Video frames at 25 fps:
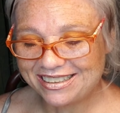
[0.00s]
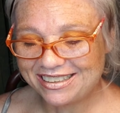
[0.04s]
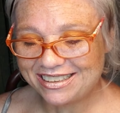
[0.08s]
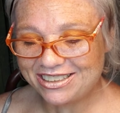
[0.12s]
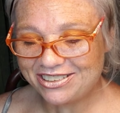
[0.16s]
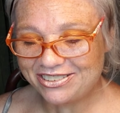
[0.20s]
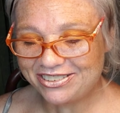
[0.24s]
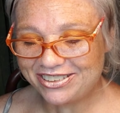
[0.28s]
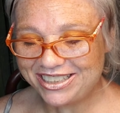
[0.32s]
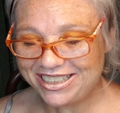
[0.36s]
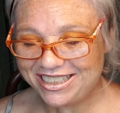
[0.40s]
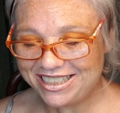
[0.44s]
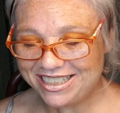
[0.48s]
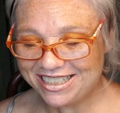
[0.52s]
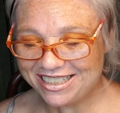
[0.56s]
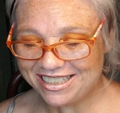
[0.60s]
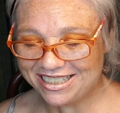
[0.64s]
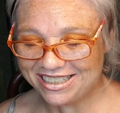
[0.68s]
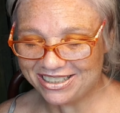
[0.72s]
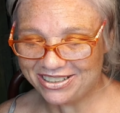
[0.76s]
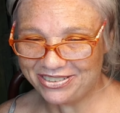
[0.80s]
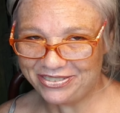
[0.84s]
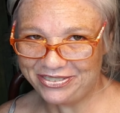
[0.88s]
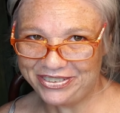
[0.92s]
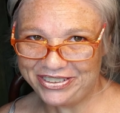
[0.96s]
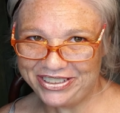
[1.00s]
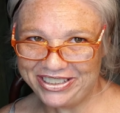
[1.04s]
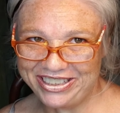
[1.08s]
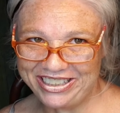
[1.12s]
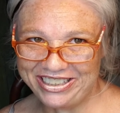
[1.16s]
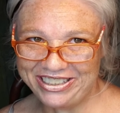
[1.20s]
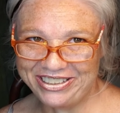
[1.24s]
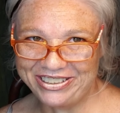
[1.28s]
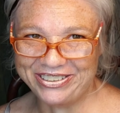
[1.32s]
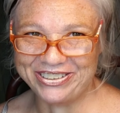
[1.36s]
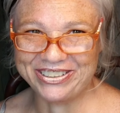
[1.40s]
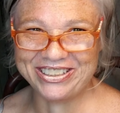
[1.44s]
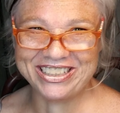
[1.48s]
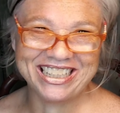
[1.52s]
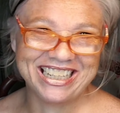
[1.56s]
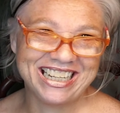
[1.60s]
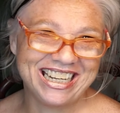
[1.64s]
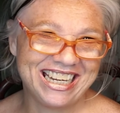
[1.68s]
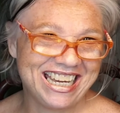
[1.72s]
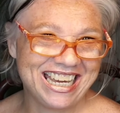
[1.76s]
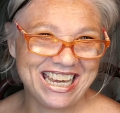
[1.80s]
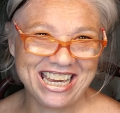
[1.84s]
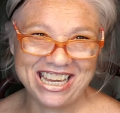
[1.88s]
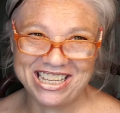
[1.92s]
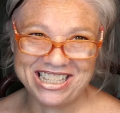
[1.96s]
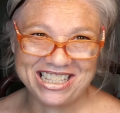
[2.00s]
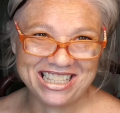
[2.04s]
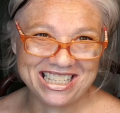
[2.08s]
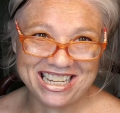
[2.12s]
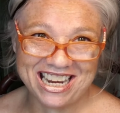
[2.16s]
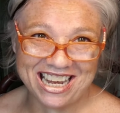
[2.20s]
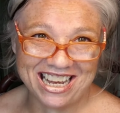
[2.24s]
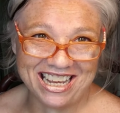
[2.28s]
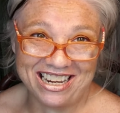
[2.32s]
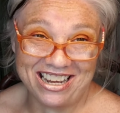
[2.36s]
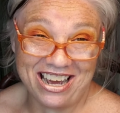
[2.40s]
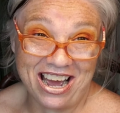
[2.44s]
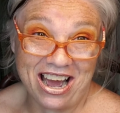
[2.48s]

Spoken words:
Teresa's looking for you. It's not